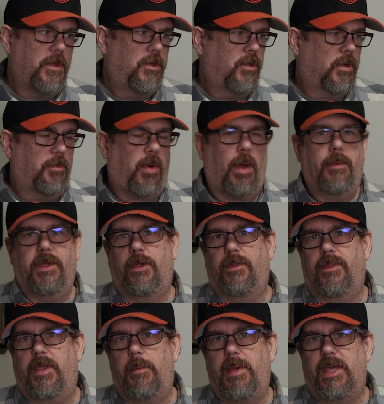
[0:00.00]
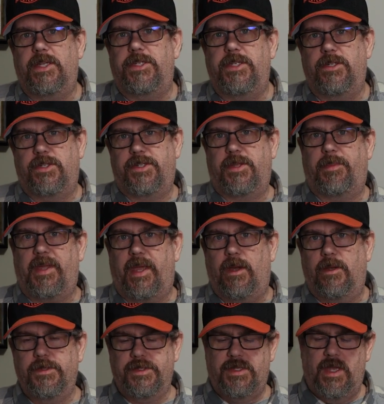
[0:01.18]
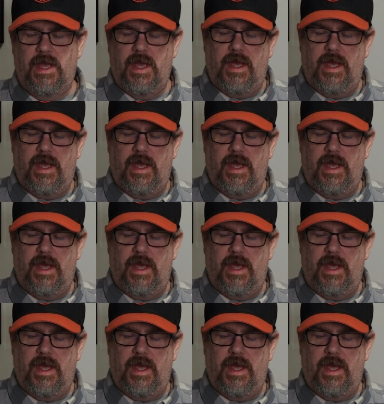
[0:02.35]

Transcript: you could probably go to the Comanche or something else.